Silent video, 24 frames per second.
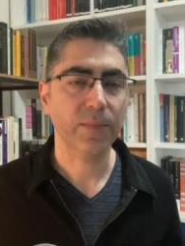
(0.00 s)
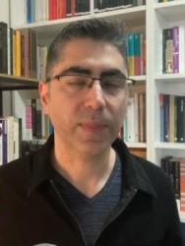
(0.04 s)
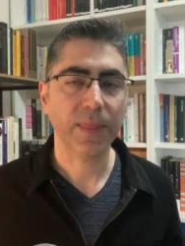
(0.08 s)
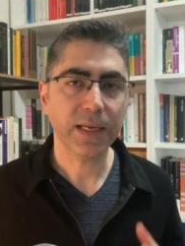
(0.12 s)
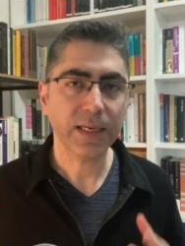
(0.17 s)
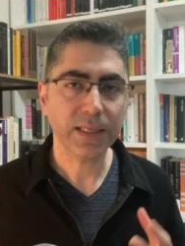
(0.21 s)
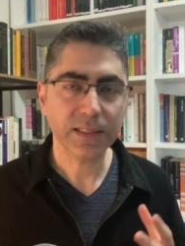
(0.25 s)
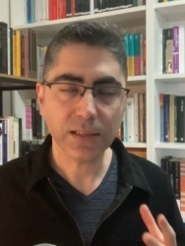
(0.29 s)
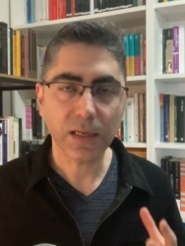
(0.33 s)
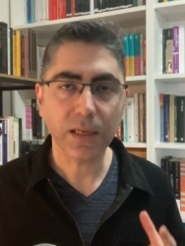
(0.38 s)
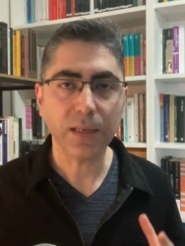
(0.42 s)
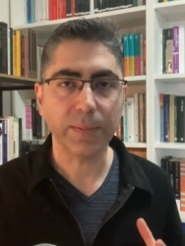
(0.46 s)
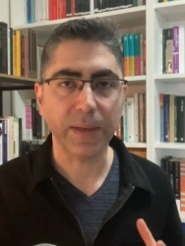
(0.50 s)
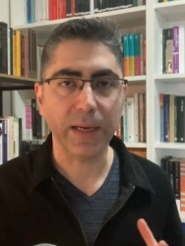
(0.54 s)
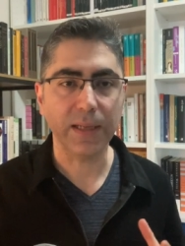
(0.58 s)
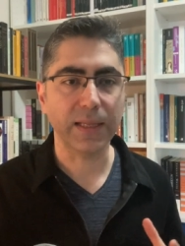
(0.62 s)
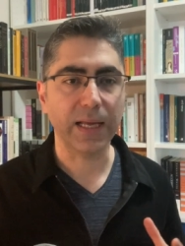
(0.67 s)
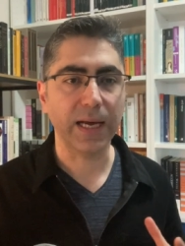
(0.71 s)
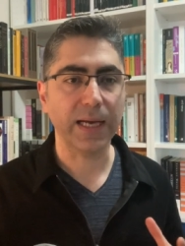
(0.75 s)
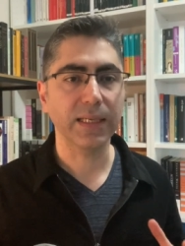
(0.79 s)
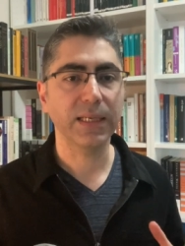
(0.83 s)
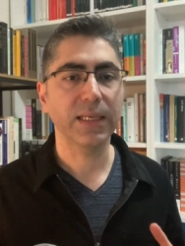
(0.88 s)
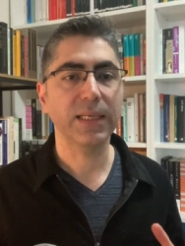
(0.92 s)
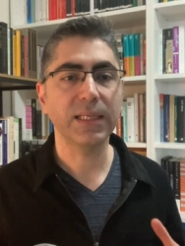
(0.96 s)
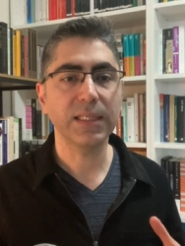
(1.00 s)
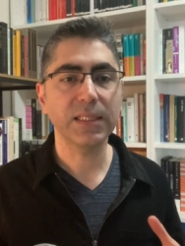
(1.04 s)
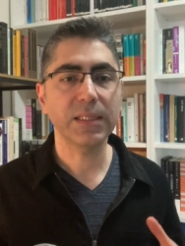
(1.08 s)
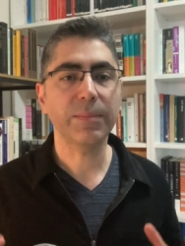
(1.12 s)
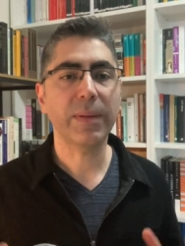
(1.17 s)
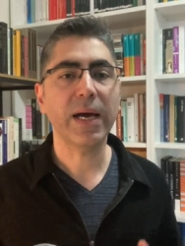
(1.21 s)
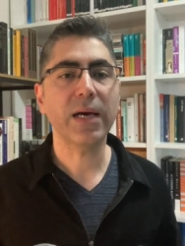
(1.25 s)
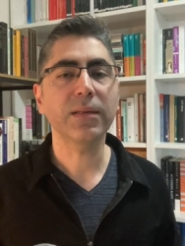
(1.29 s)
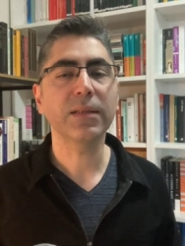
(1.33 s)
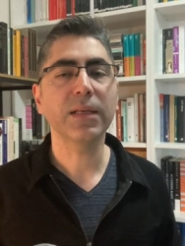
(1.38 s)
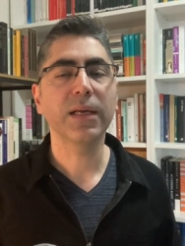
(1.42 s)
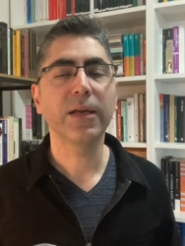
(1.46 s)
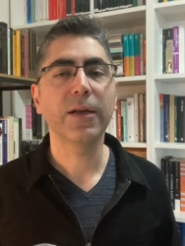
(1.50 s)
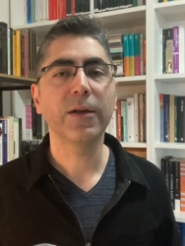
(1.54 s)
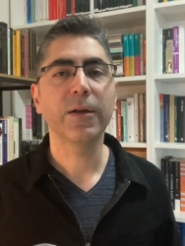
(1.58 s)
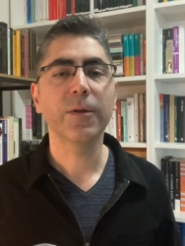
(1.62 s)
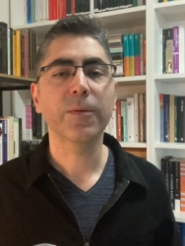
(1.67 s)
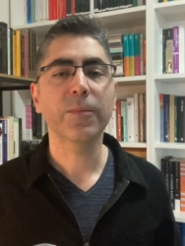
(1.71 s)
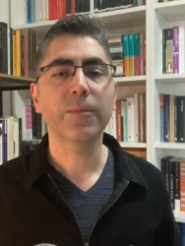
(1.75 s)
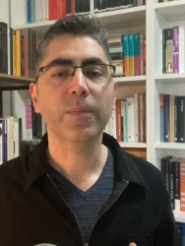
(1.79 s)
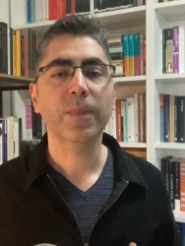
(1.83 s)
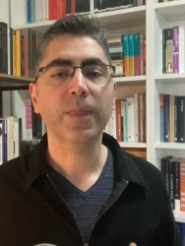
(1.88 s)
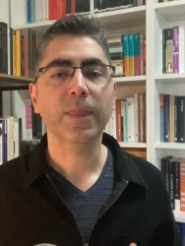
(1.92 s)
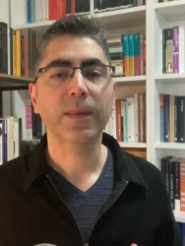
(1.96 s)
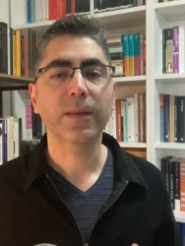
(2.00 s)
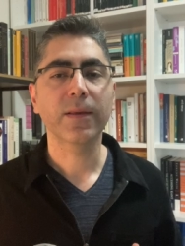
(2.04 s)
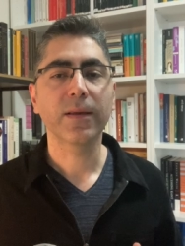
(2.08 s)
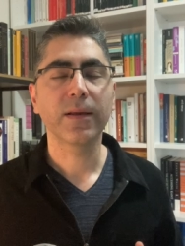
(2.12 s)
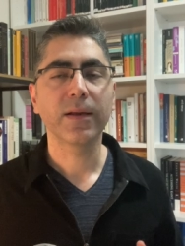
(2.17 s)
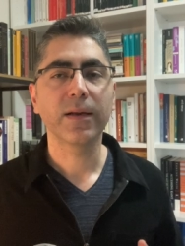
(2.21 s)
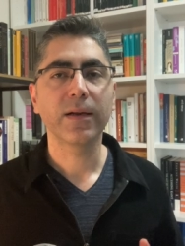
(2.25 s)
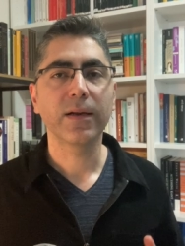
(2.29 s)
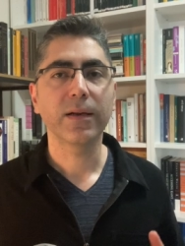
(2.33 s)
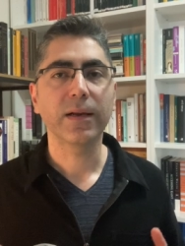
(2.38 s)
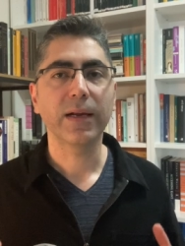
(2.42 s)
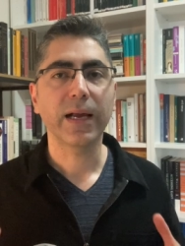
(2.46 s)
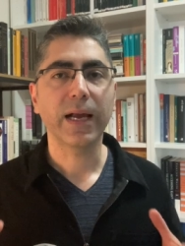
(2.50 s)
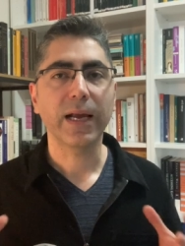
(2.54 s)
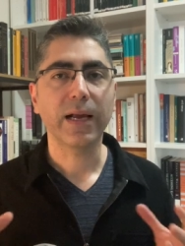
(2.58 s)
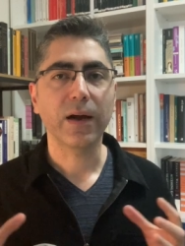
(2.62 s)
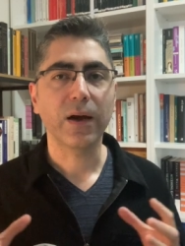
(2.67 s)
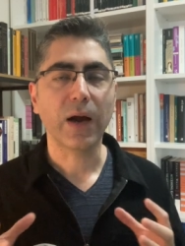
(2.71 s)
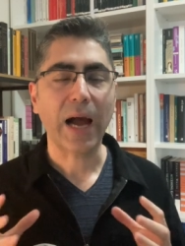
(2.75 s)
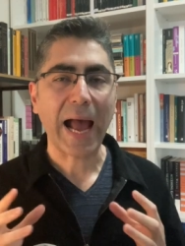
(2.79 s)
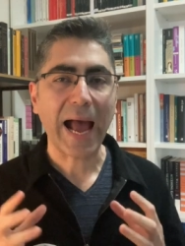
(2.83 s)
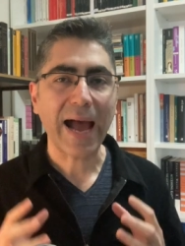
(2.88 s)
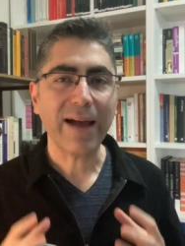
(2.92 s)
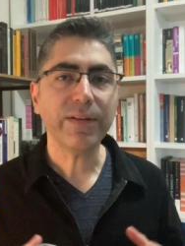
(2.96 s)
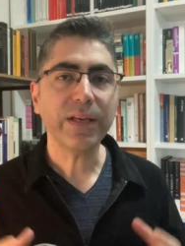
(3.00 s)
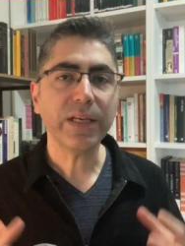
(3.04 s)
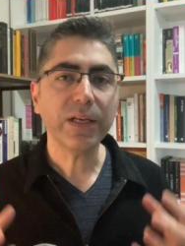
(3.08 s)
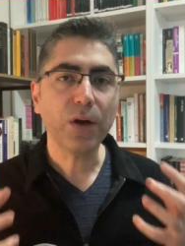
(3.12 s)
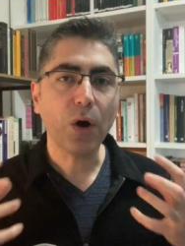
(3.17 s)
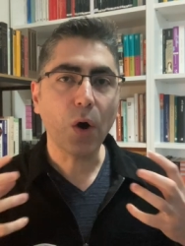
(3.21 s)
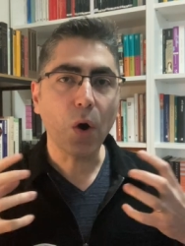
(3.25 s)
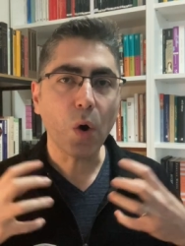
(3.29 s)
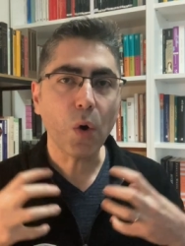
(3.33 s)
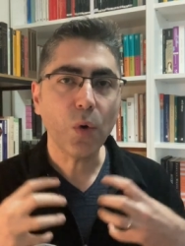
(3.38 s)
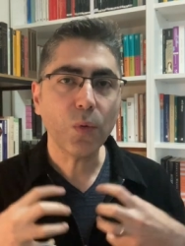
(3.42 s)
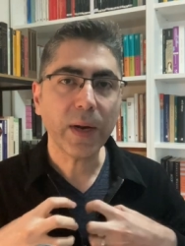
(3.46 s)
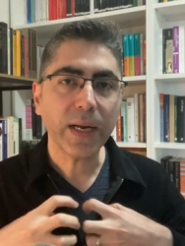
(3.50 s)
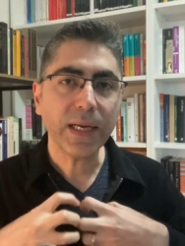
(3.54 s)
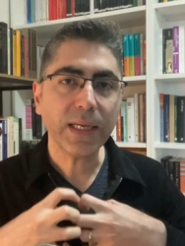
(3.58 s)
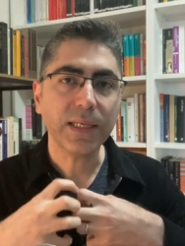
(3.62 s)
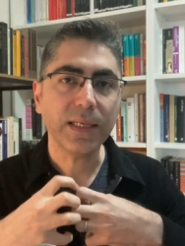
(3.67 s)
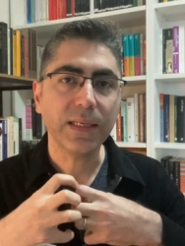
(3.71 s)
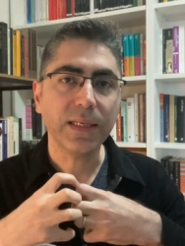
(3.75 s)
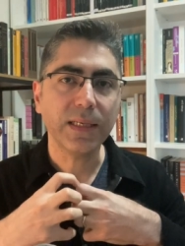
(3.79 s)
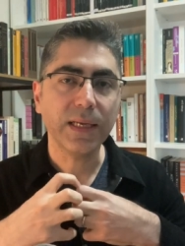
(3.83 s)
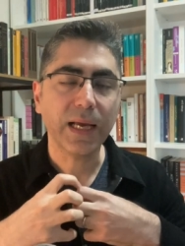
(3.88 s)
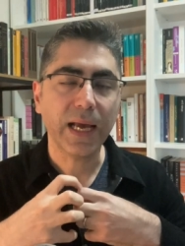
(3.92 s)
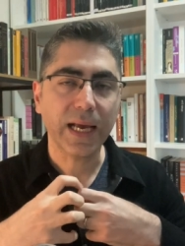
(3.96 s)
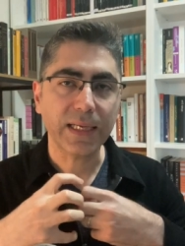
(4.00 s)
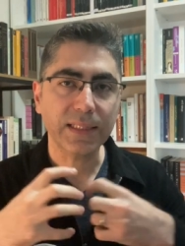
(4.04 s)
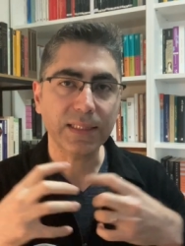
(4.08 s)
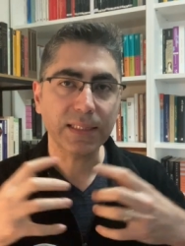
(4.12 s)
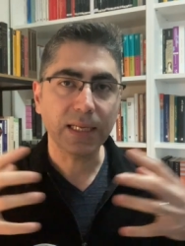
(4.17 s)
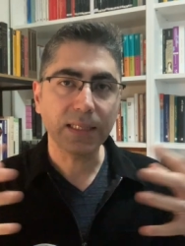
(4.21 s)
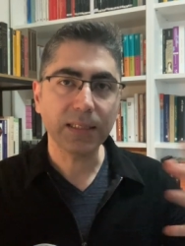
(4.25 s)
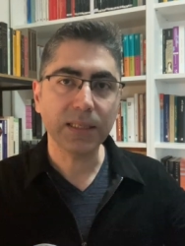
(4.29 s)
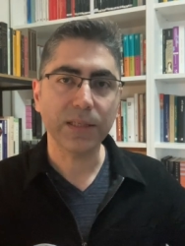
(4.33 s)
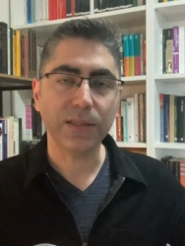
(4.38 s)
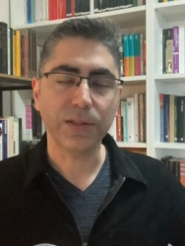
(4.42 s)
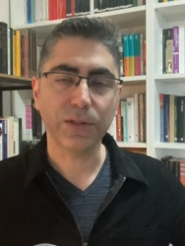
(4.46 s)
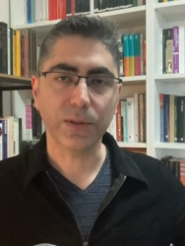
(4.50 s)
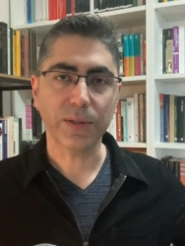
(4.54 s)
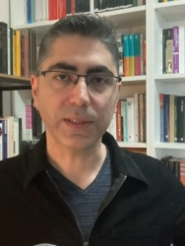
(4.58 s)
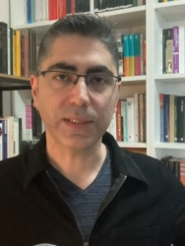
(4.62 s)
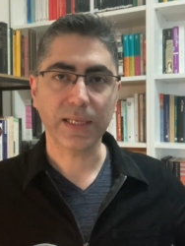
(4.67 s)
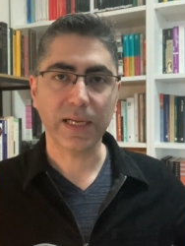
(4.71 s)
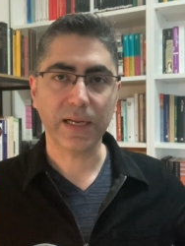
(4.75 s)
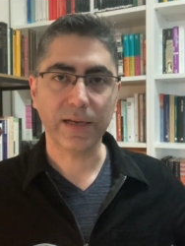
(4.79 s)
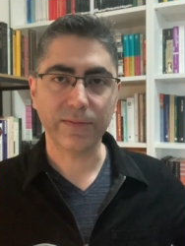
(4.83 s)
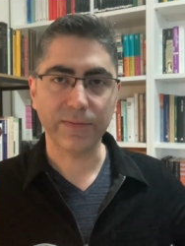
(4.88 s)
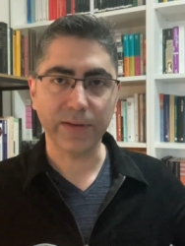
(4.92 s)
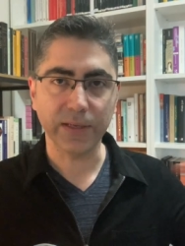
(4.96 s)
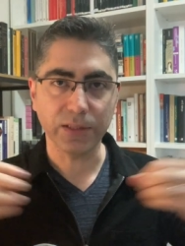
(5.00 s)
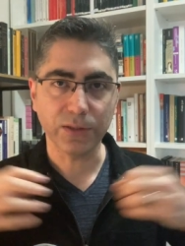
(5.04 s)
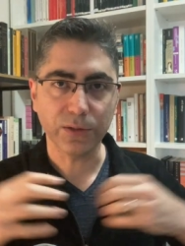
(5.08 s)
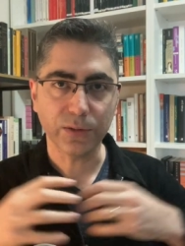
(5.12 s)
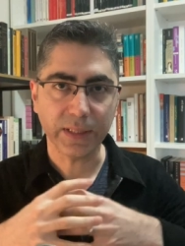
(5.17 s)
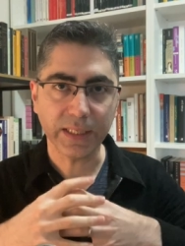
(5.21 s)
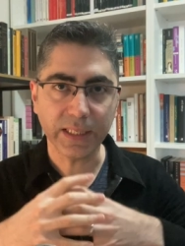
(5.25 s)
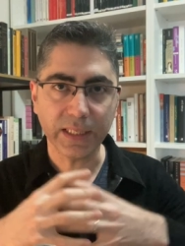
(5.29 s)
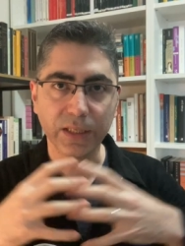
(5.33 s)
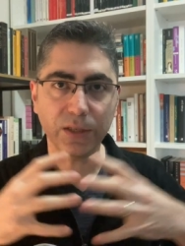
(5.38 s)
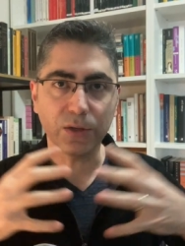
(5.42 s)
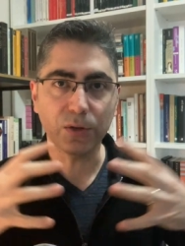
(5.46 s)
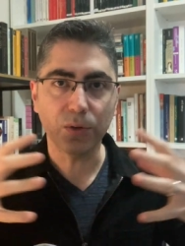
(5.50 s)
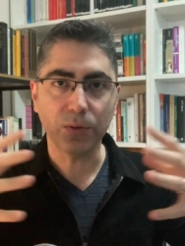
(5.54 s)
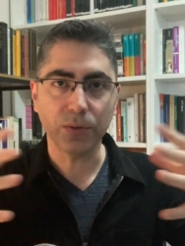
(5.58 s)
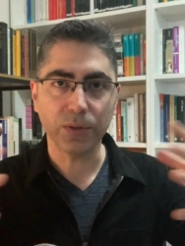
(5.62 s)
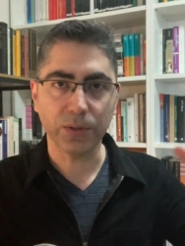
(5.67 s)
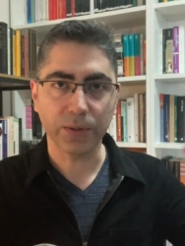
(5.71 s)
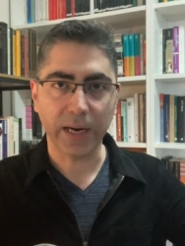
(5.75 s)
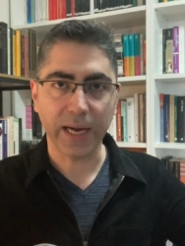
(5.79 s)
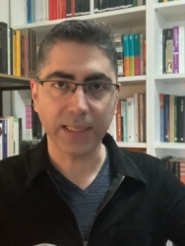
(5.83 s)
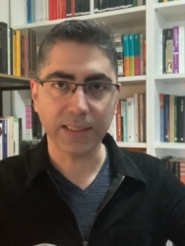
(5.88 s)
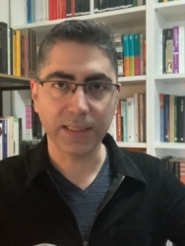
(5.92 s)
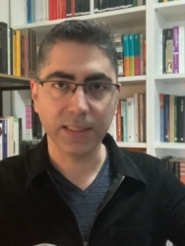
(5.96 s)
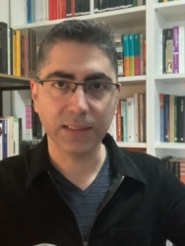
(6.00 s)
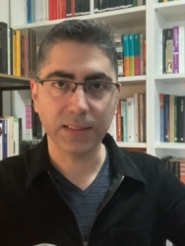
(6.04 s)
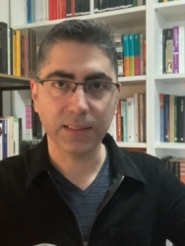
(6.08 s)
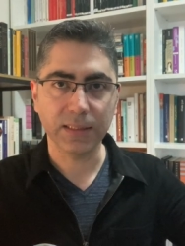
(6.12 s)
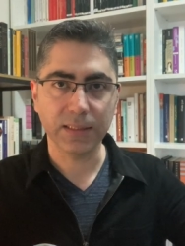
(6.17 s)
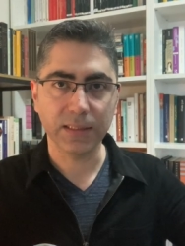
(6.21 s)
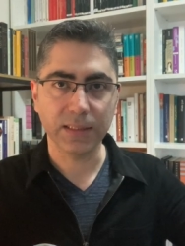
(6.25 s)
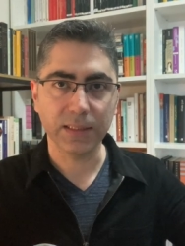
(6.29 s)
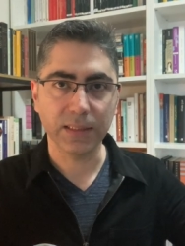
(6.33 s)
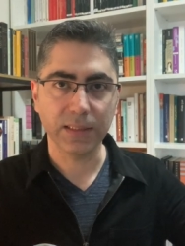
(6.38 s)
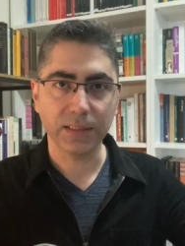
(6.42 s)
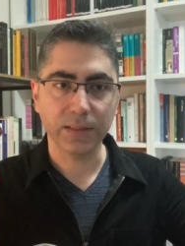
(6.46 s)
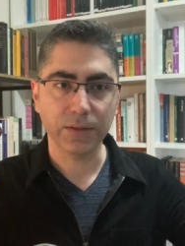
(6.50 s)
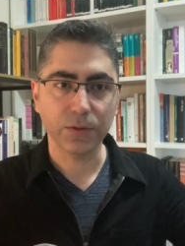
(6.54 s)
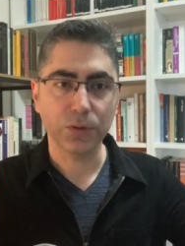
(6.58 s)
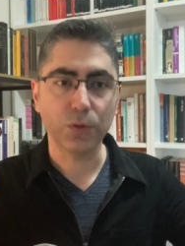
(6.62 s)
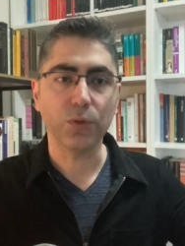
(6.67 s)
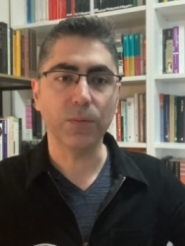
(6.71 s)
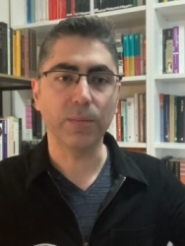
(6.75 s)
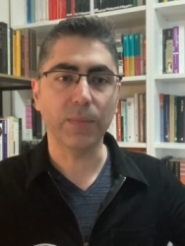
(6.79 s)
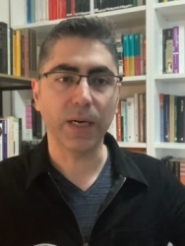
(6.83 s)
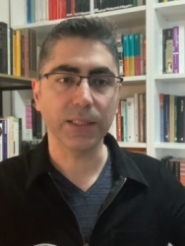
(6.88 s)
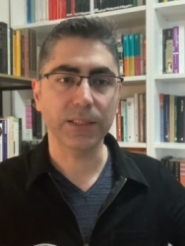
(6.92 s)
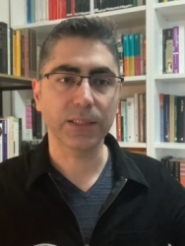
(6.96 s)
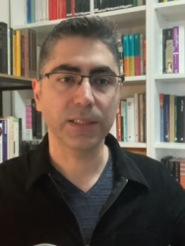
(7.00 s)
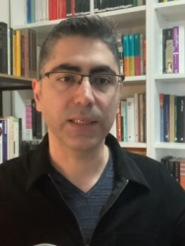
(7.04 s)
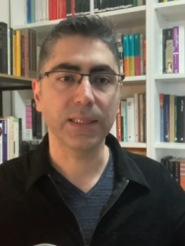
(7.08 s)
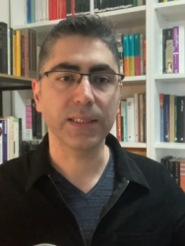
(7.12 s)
It is not about that. It is about having already extended yourself and your ego, your identity too much.